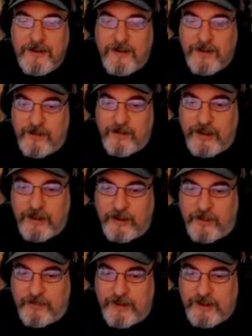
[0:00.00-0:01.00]
3
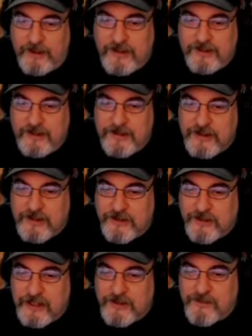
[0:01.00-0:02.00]
little booklets, to
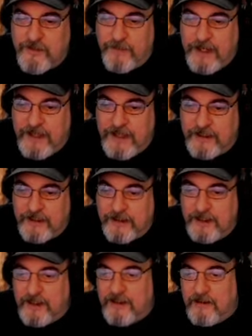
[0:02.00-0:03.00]
stress
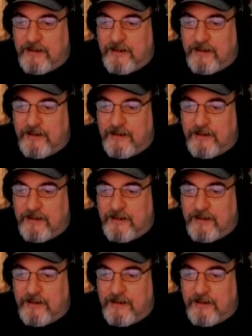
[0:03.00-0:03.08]
repeatedly